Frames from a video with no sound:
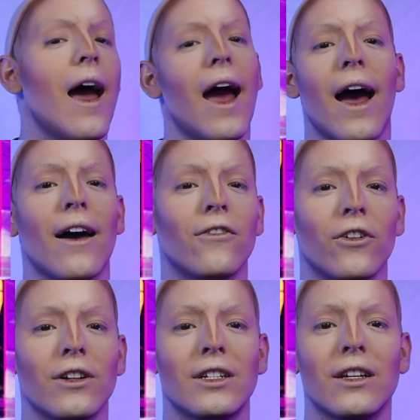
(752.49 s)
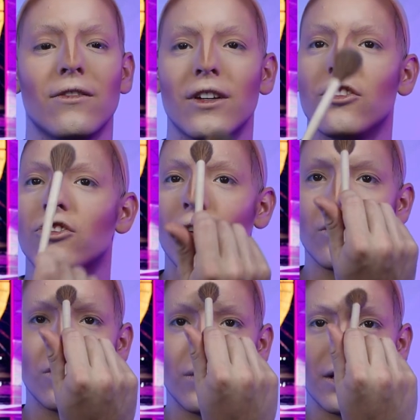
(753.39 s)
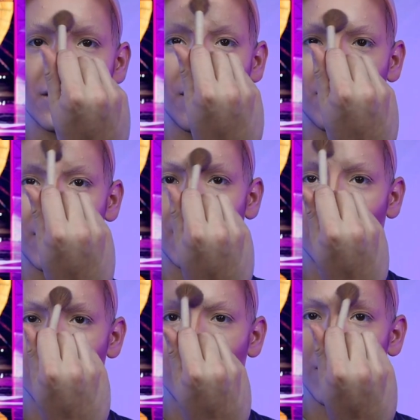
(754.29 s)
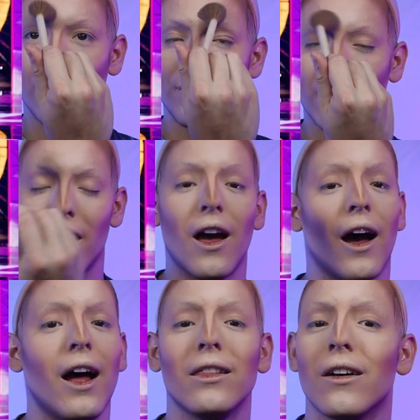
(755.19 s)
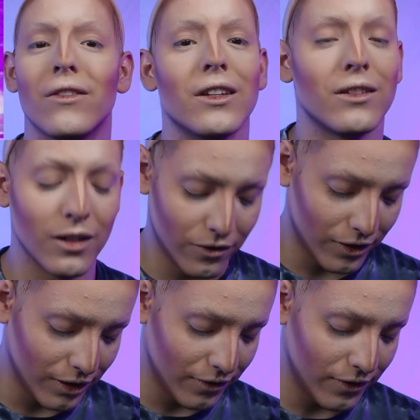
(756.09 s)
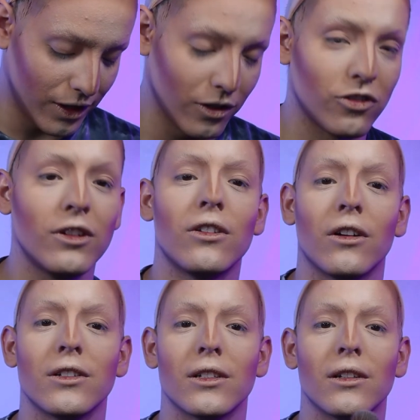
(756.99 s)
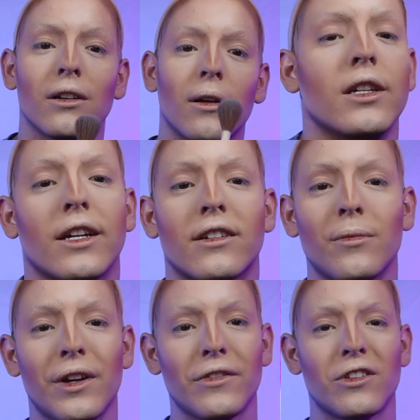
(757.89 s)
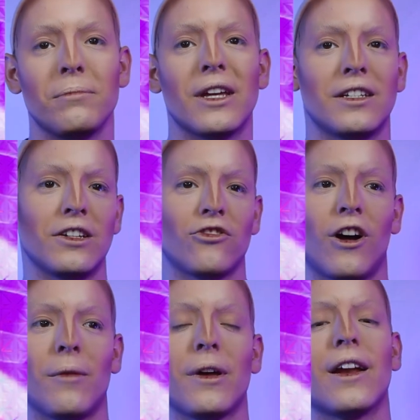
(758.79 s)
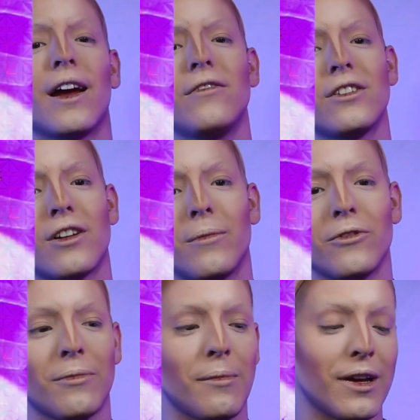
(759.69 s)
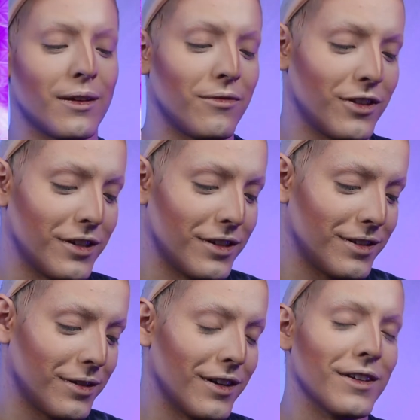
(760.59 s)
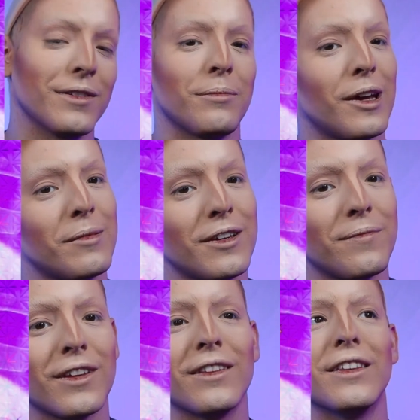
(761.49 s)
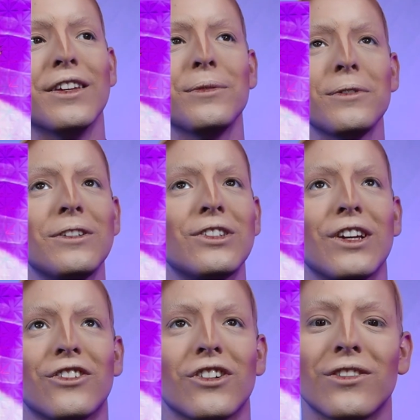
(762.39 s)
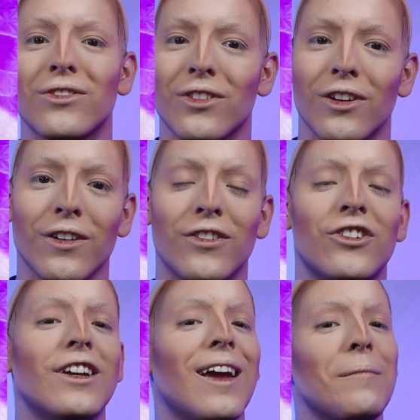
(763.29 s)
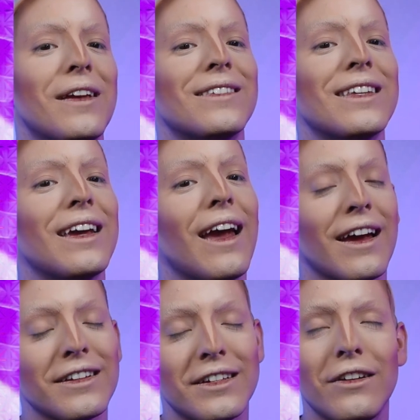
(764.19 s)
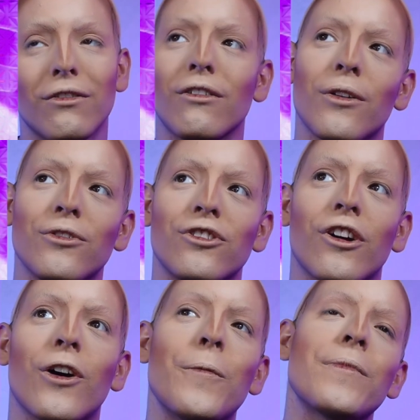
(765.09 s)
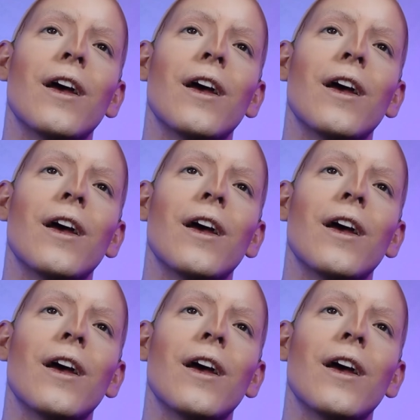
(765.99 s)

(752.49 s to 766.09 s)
ad for a TV show doing something. So I love this look for LaPhil. She turned it. Next up we have a Sminty drop, and I have to stop doing my makeup for this because baby, this was such a serve. She came as the Antique Roadshow,